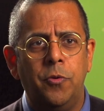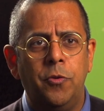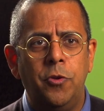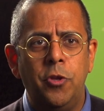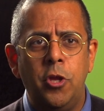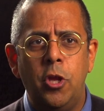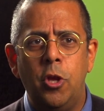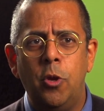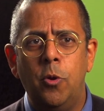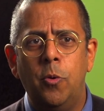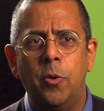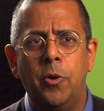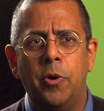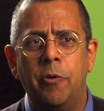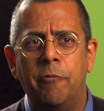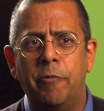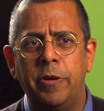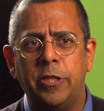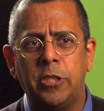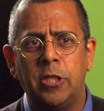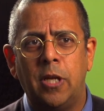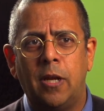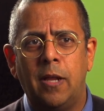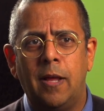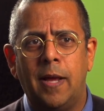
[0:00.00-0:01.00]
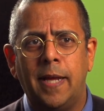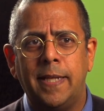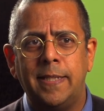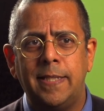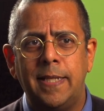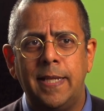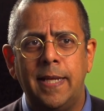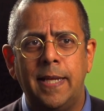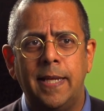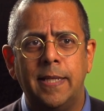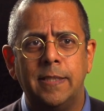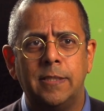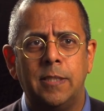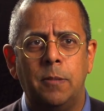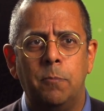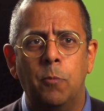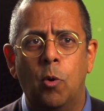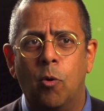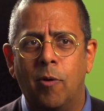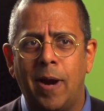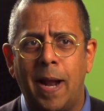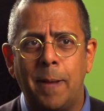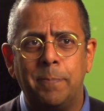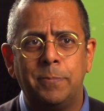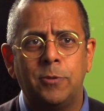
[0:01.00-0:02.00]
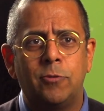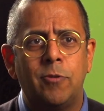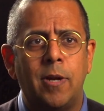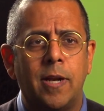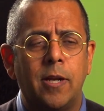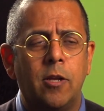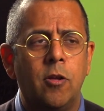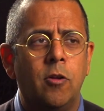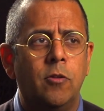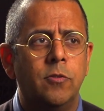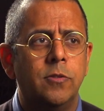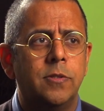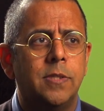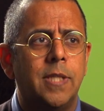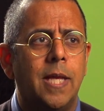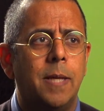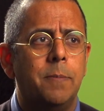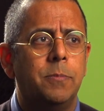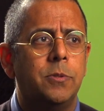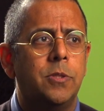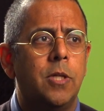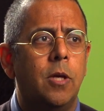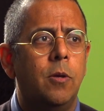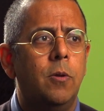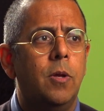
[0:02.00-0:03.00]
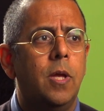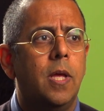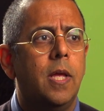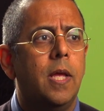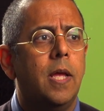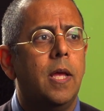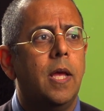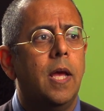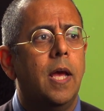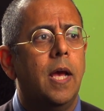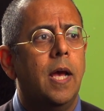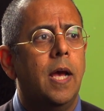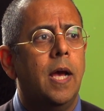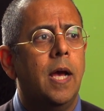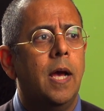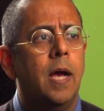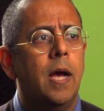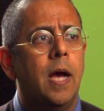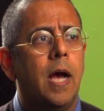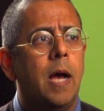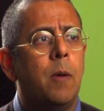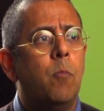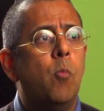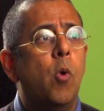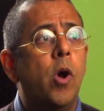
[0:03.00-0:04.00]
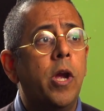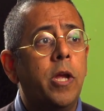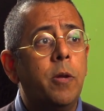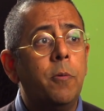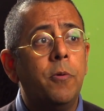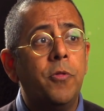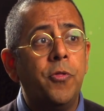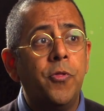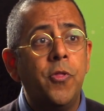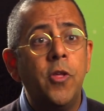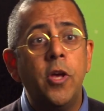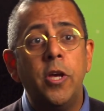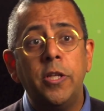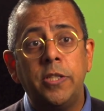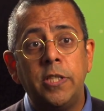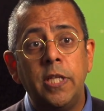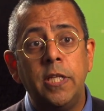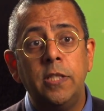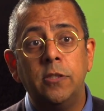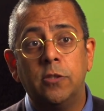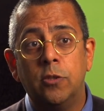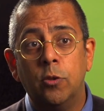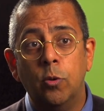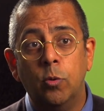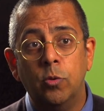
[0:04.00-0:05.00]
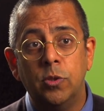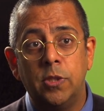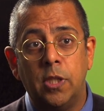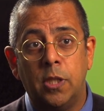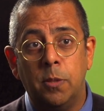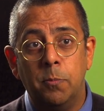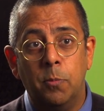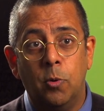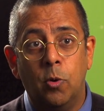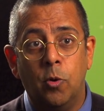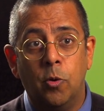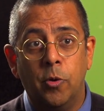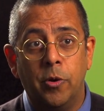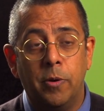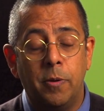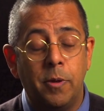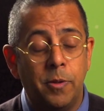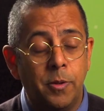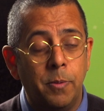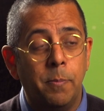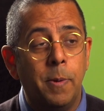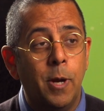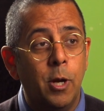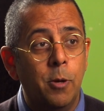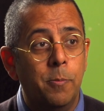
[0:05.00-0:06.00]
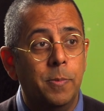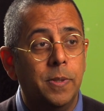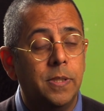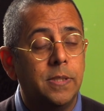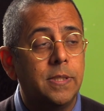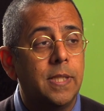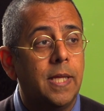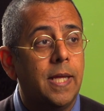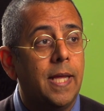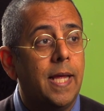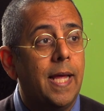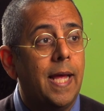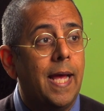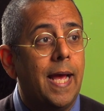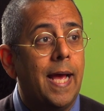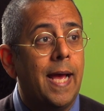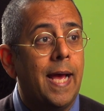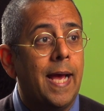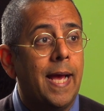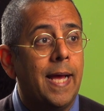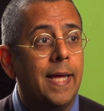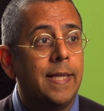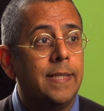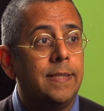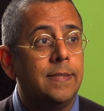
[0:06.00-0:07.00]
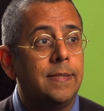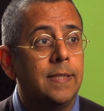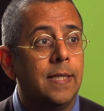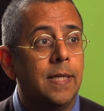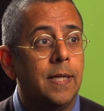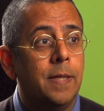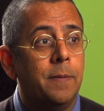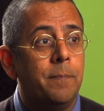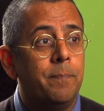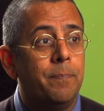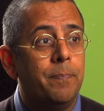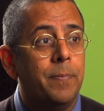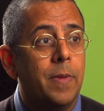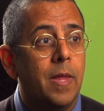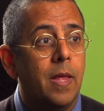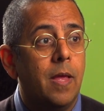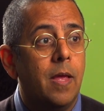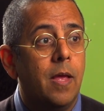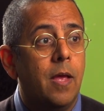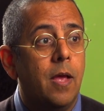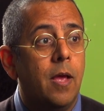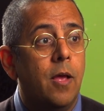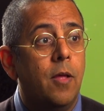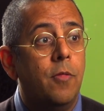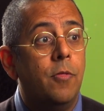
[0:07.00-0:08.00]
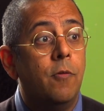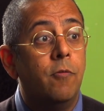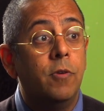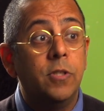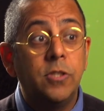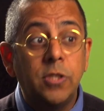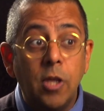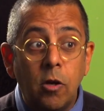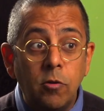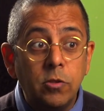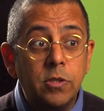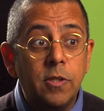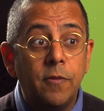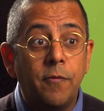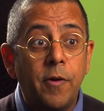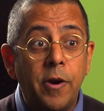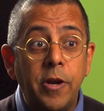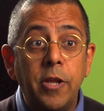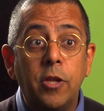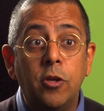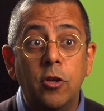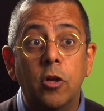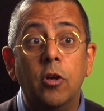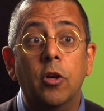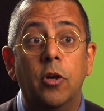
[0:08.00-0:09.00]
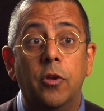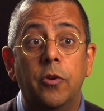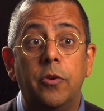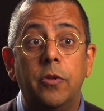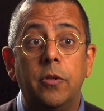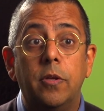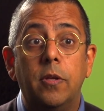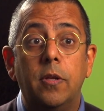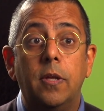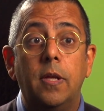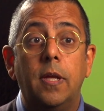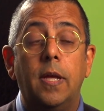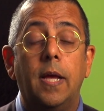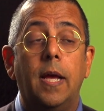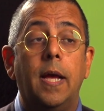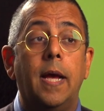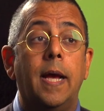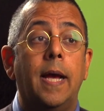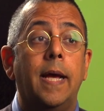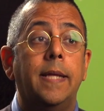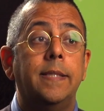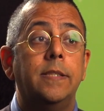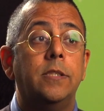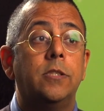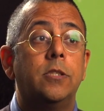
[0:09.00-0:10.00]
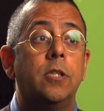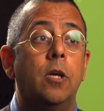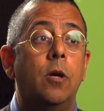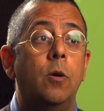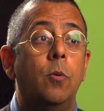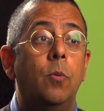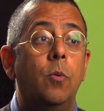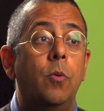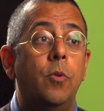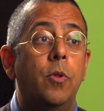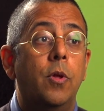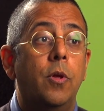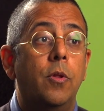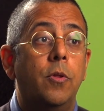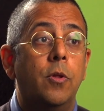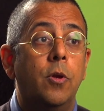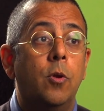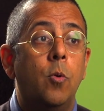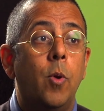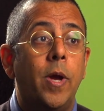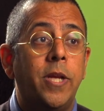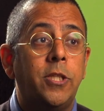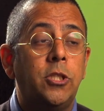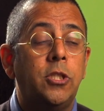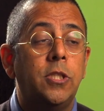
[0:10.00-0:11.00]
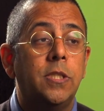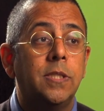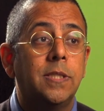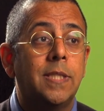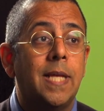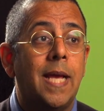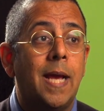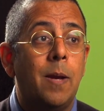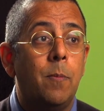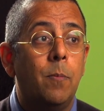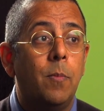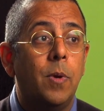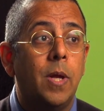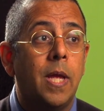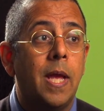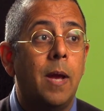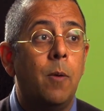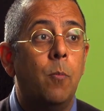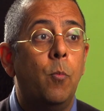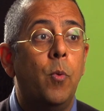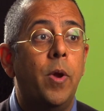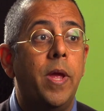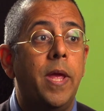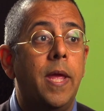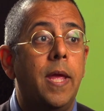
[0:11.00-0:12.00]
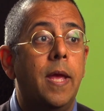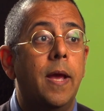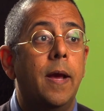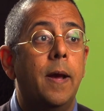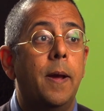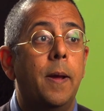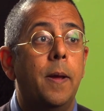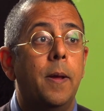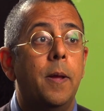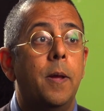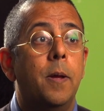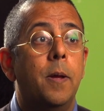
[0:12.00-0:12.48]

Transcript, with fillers: new, and original ideas and more abstract concepts. So uh, I'm working with 13 schools at the, at the moment, and um, the results are very good. And so the, the question is, can, can we uh,